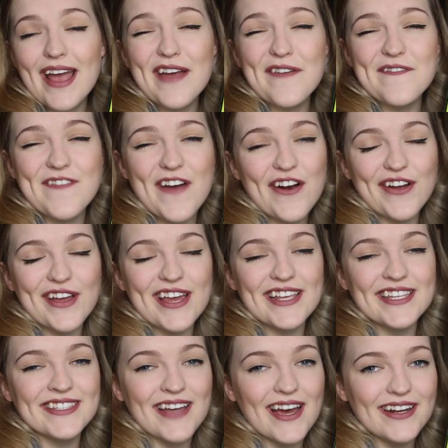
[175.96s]
I am very
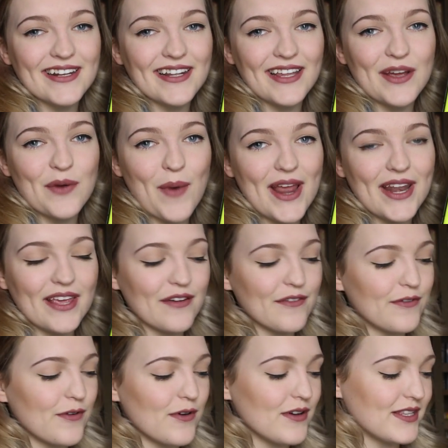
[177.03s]
excitedly waiting
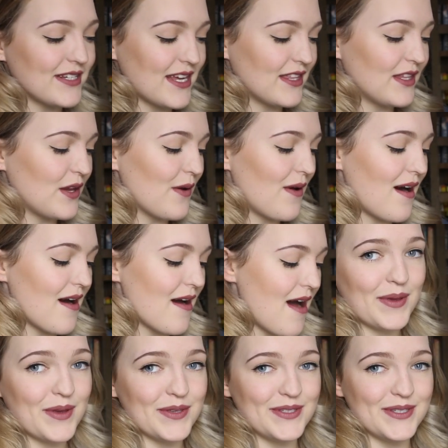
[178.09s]
for The Death Cure
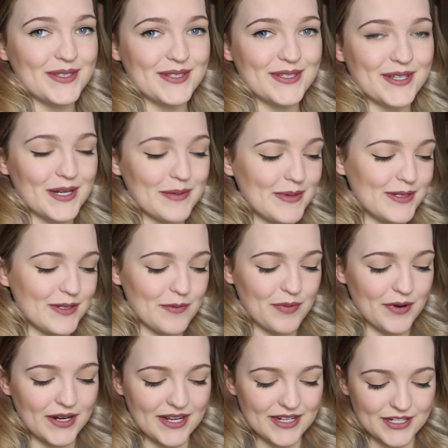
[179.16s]
because it's going to be so
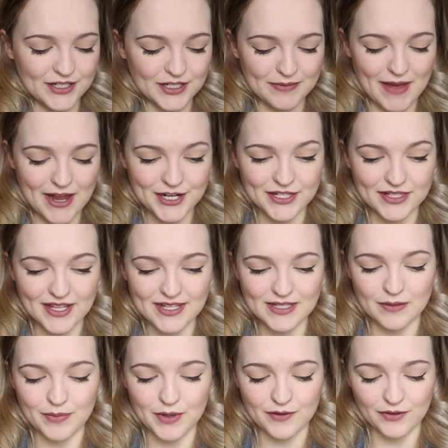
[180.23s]
pretty to just match these
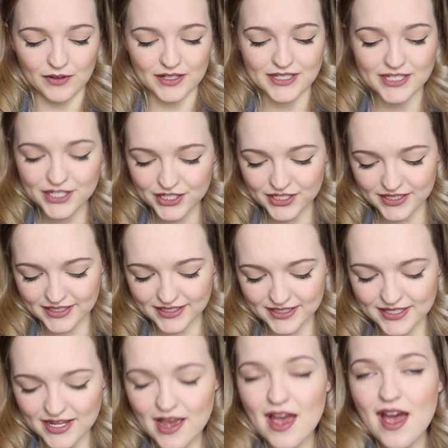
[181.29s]
beautiful
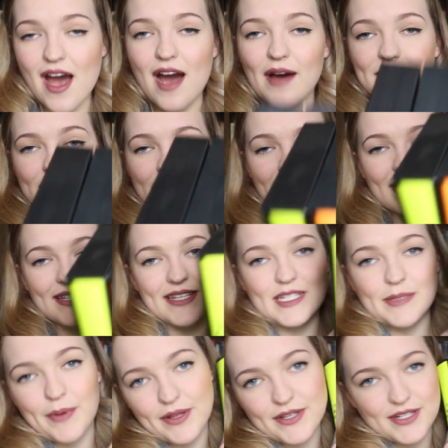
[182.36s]
editions. These
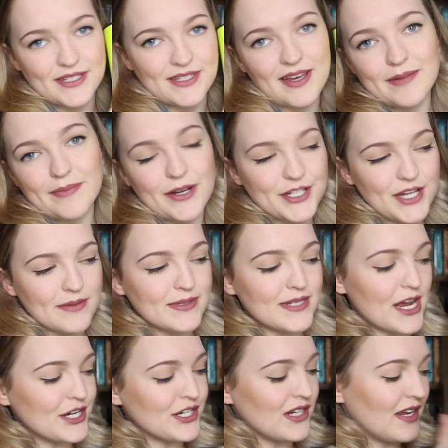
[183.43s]
are both just signed by James
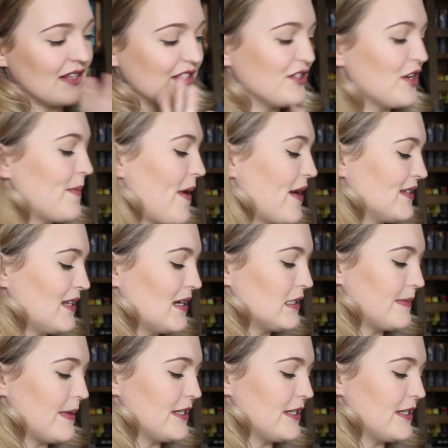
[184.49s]
Dashner. There's no personalised